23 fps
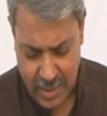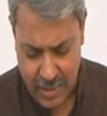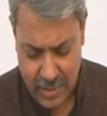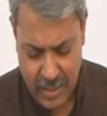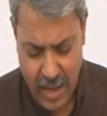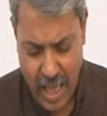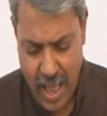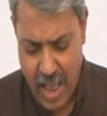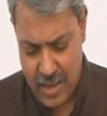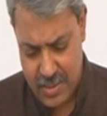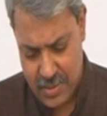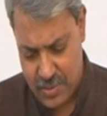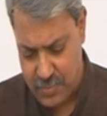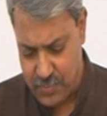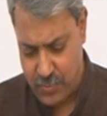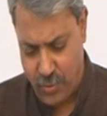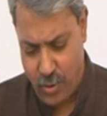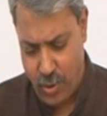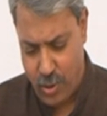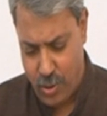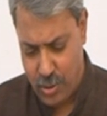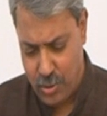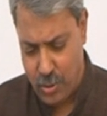class
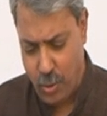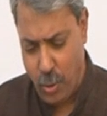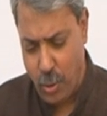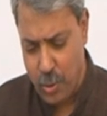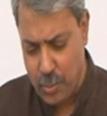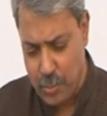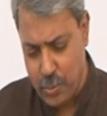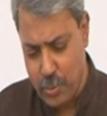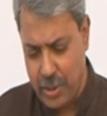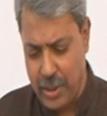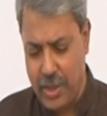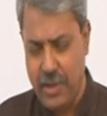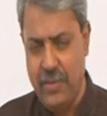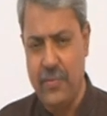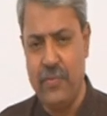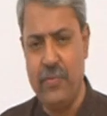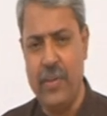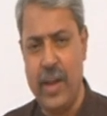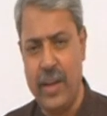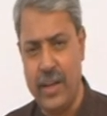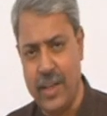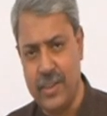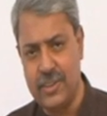for corporate
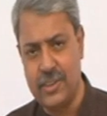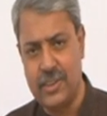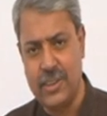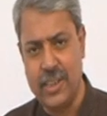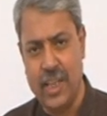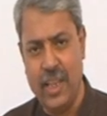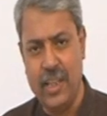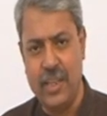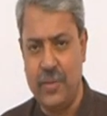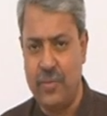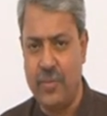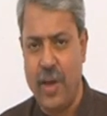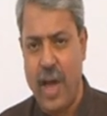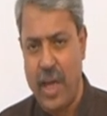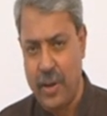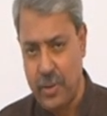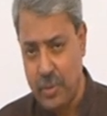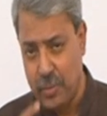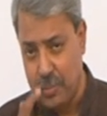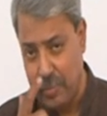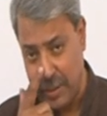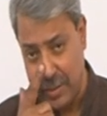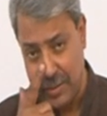financial
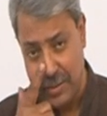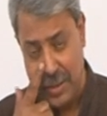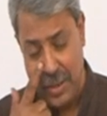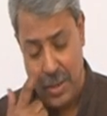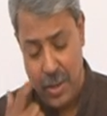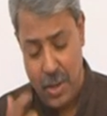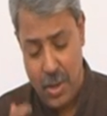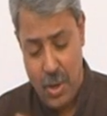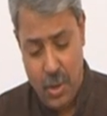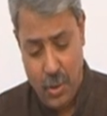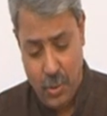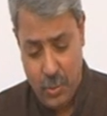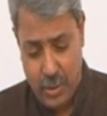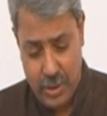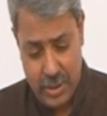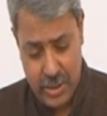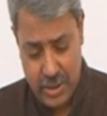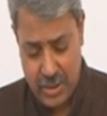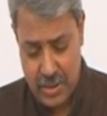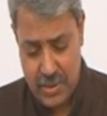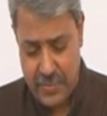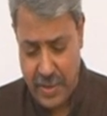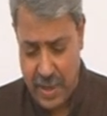environment, which
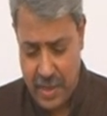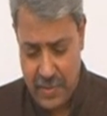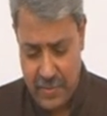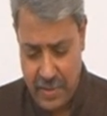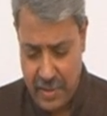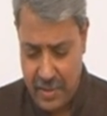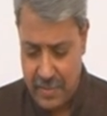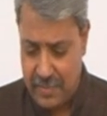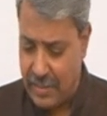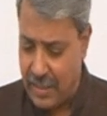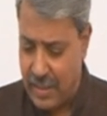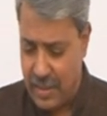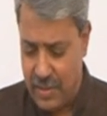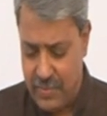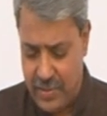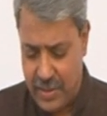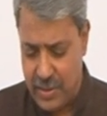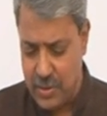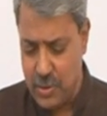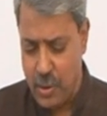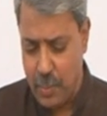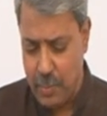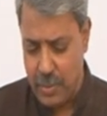is very
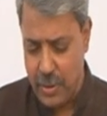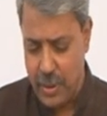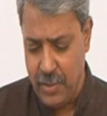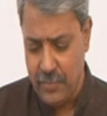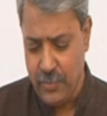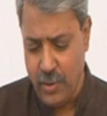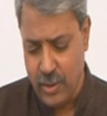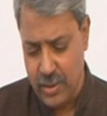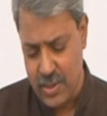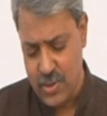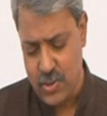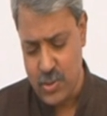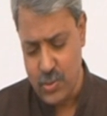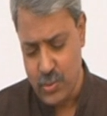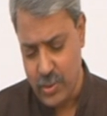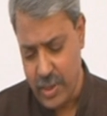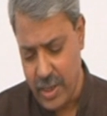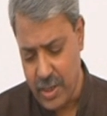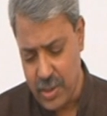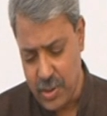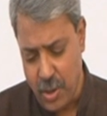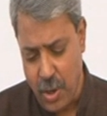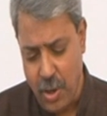relevant topic for the
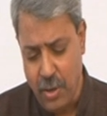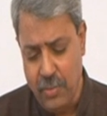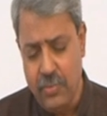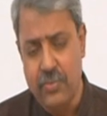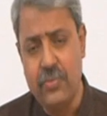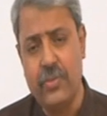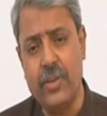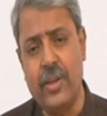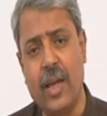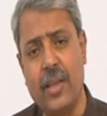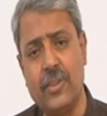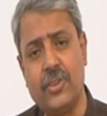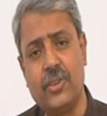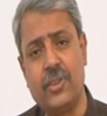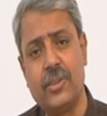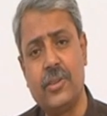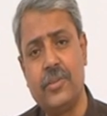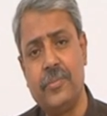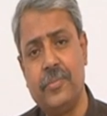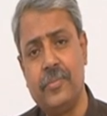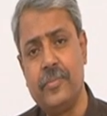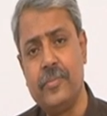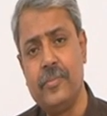student of finance.
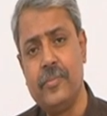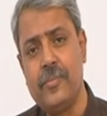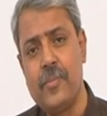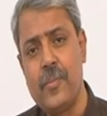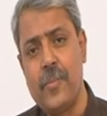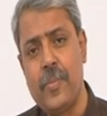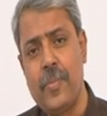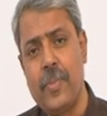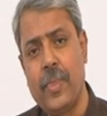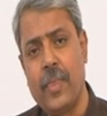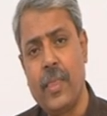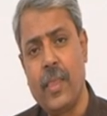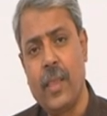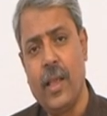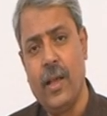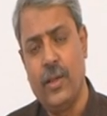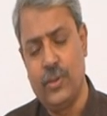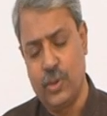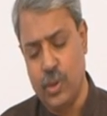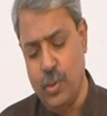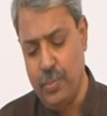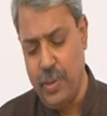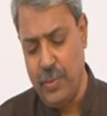
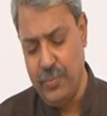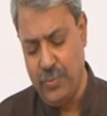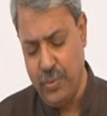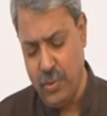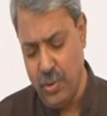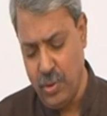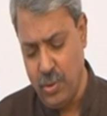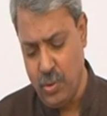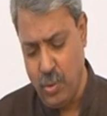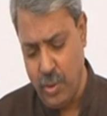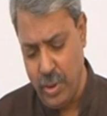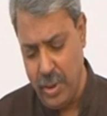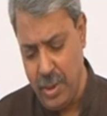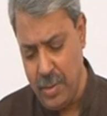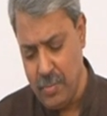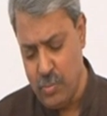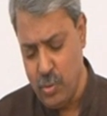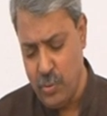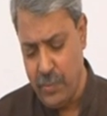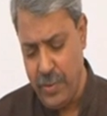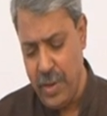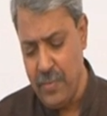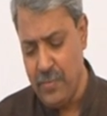So before
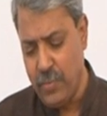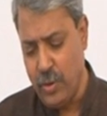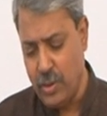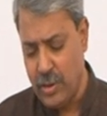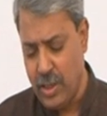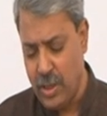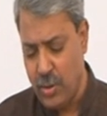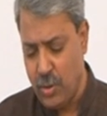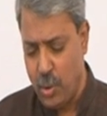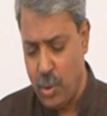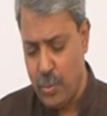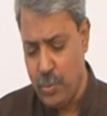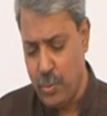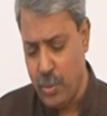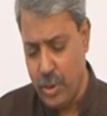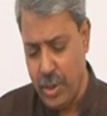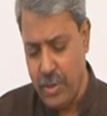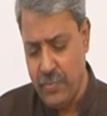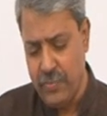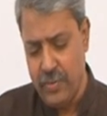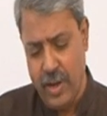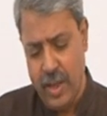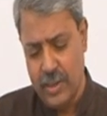moving for the
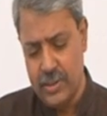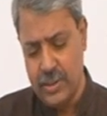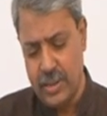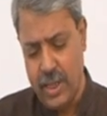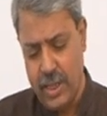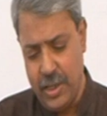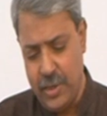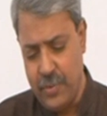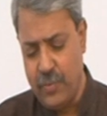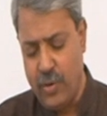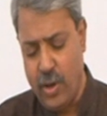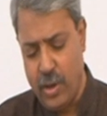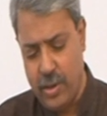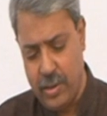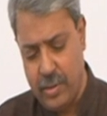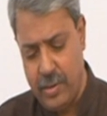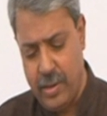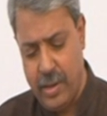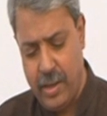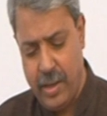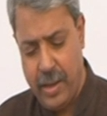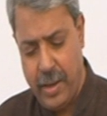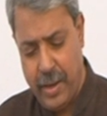corporate financial
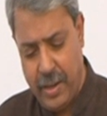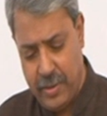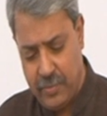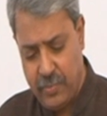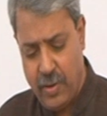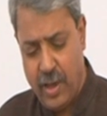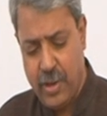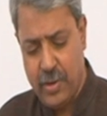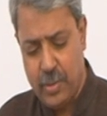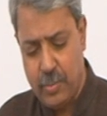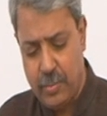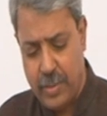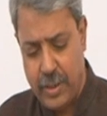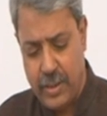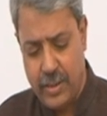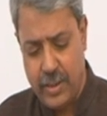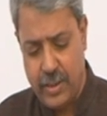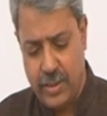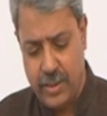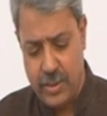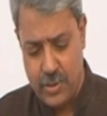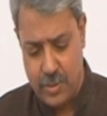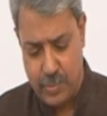environment,
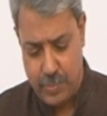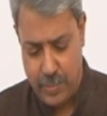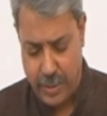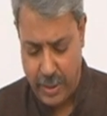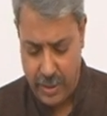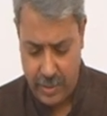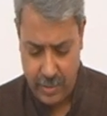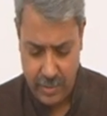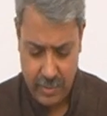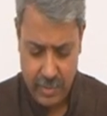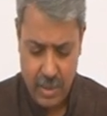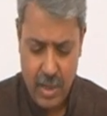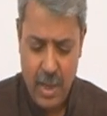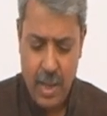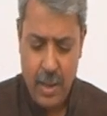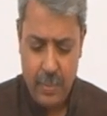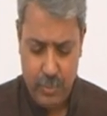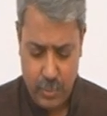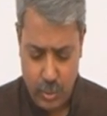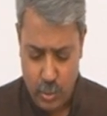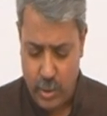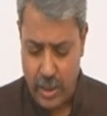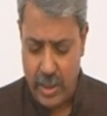it has been
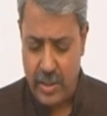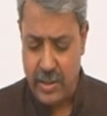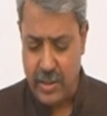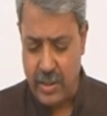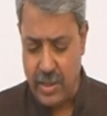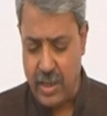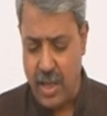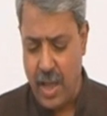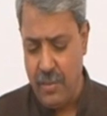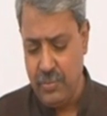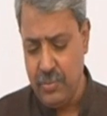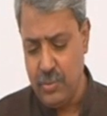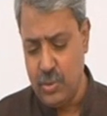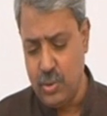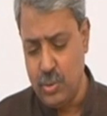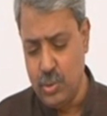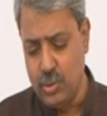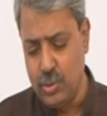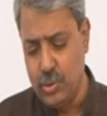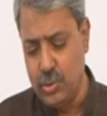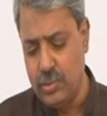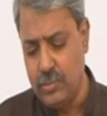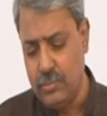prudent enough
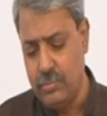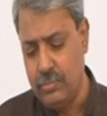to